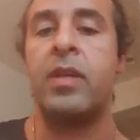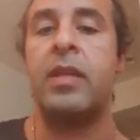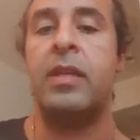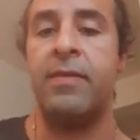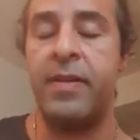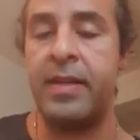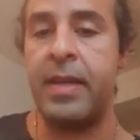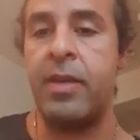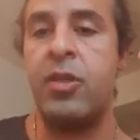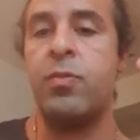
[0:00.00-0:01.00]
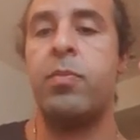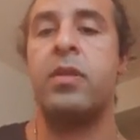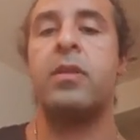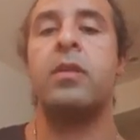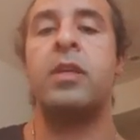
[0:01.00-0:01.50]
liver damage,
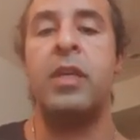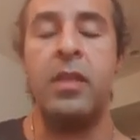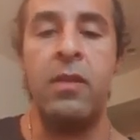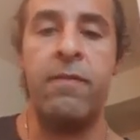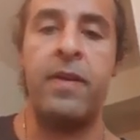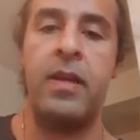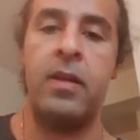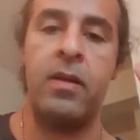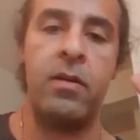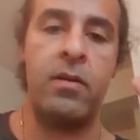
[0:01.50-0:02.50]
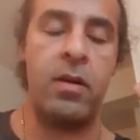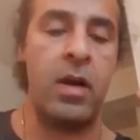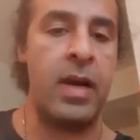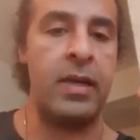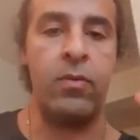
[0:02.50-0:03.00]
but kidney failure
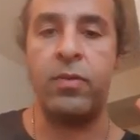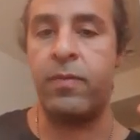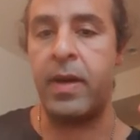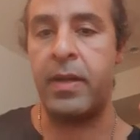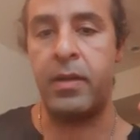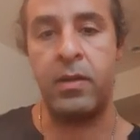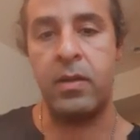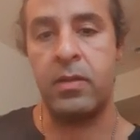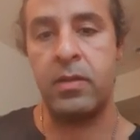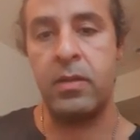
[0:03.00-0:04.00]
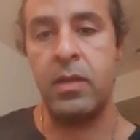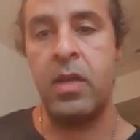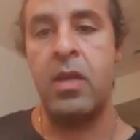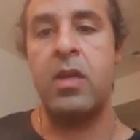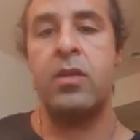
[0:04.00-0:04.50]
I could find a lot.
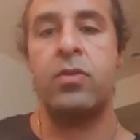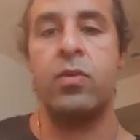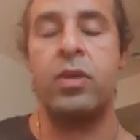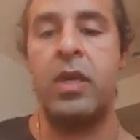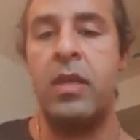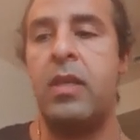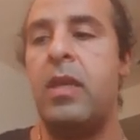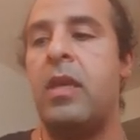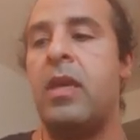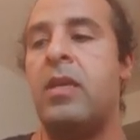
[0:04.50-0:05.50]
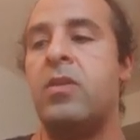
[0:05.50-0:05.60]
So kidney